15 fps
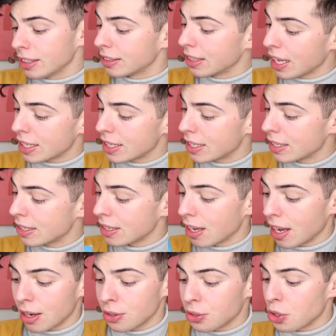I
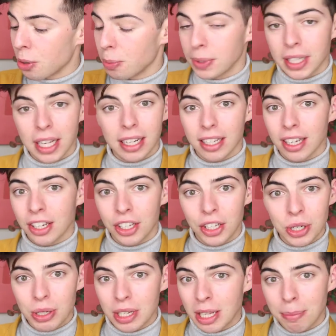was hoping to get like a
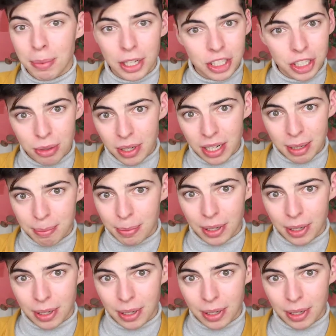cute little picture with it,